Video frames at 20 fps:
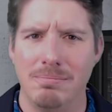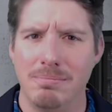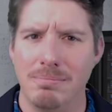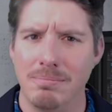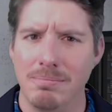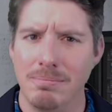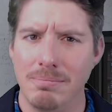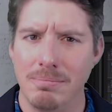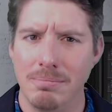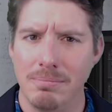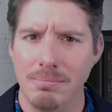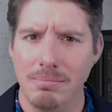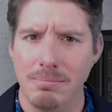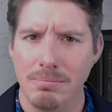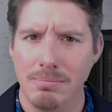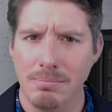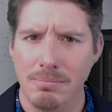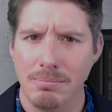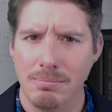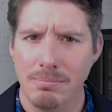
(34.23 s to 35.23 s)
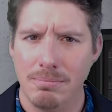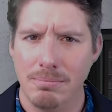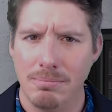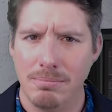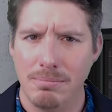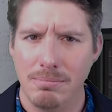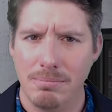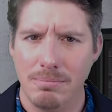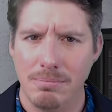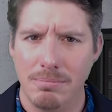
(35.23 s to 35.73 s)

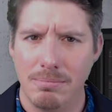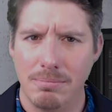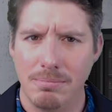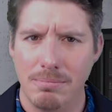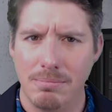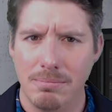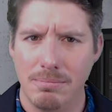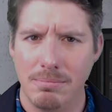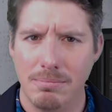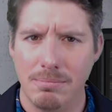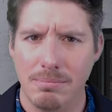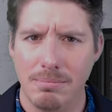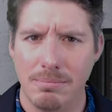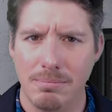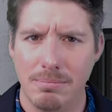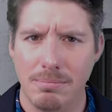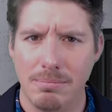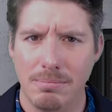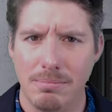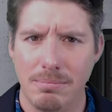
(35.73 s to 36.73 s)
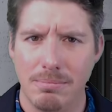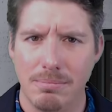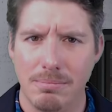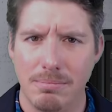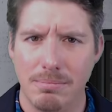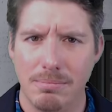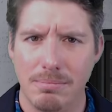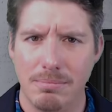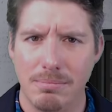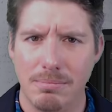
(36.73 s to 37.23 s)

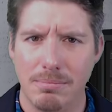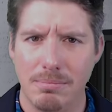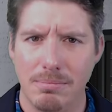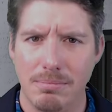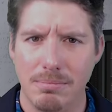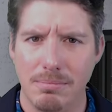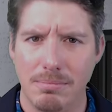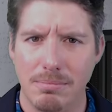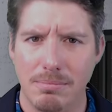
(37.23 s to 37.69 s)
Nothing is said.